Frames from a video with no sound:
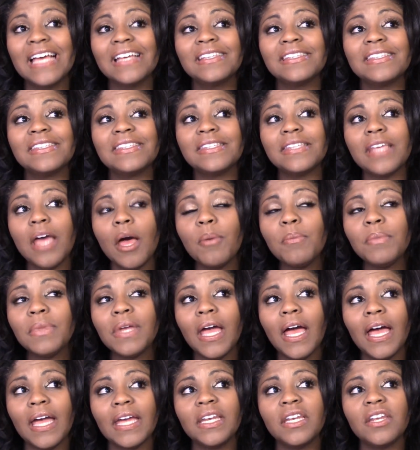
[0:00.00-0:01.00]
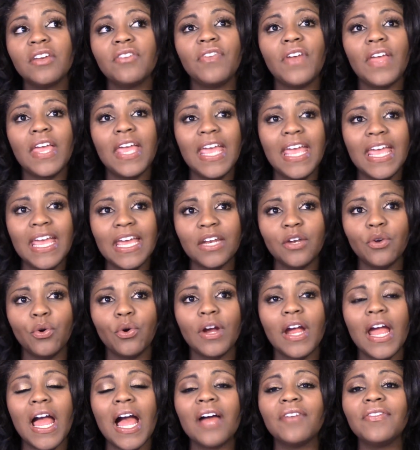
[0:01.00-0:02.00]
some kind of hit
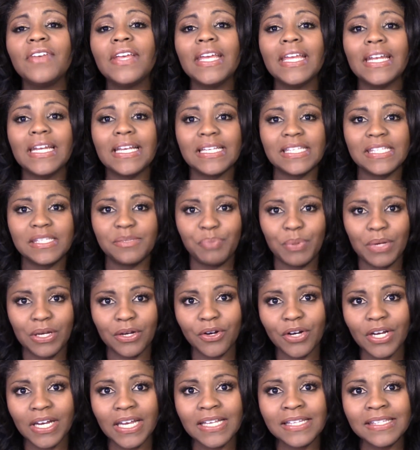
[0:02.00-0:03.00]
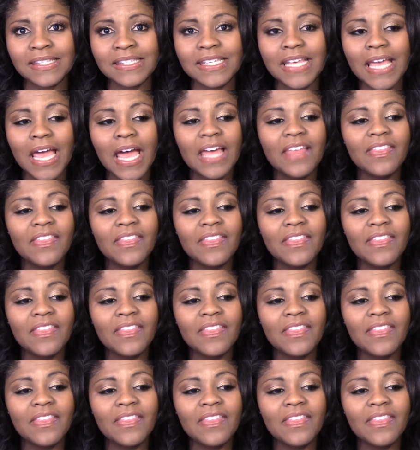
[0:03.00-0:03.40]
or having an experience